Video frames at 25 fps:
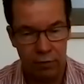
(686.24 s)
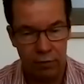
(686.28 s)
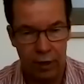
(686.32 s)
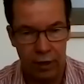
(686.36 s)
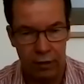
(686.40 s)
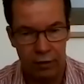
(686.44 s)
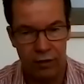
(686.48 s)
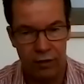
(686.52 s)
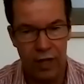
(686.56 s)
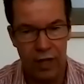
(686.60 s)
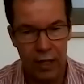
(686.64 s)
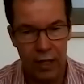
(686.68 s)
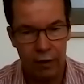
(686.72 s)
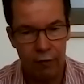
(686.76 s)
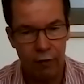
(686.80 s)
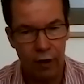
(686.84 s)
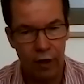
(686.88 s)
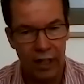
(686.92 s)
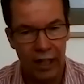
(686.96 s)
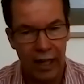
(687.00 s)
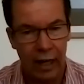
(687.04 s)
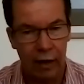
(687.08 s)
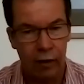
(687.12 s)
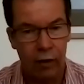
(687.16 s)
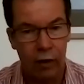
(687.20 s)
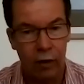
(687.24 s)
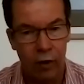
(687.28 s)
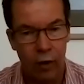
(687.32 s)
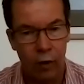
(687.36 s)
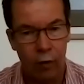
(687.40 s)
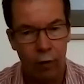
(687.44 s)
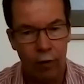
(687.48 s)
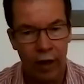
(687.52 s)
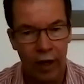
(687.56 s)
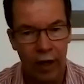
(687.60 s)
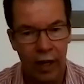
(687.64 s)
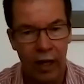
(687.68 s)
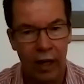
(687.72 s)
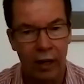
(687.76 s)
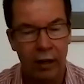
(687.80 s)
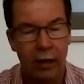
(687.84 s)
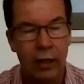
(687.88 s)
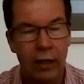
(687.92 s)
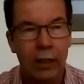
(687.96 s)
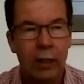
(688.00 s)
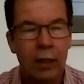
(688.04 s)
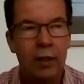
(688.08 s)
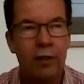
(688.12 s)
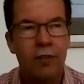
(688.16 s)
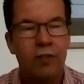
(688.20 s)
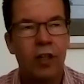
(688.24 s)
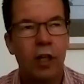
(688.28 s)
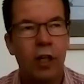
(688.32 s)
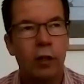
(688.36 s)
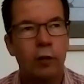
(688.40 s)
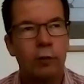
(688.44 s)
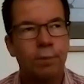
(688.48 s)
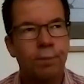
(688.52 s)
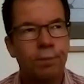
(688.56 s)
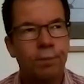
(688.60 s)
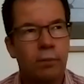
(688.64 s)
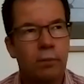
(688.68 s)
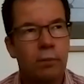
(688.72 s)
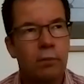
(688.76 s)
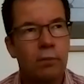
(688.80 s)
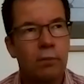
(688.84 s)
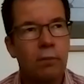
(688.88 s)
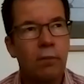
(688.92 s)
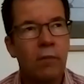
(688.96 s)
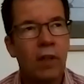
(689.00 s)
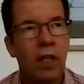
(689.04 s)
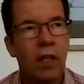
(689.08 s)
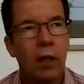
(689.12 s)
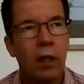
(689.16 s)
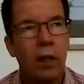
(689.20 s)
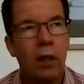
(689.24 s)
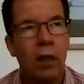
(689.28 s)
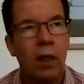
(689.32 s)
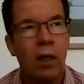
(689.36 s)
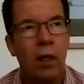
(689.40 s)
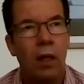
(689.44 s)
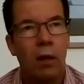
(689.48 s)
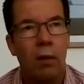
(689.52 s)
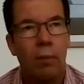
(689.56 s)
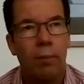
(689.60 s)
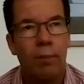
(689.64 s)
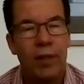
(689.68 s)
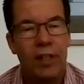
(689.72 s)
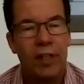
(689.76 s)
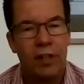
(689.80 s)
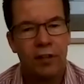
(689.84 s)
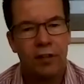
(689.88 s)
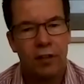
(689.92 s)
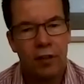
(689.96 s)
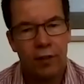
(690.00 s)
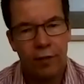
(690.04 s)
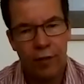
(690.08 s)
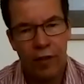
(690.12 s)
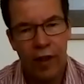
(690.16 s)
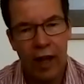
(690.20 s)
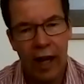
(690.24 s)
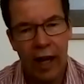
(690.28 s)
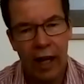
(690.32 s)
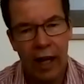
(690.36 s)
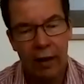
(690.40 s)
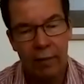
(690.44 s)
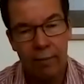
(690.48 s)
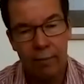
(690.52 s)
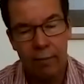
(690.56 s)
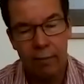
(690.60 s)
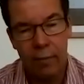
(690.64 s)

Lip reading: it's nearly running out at the rear. So because of that,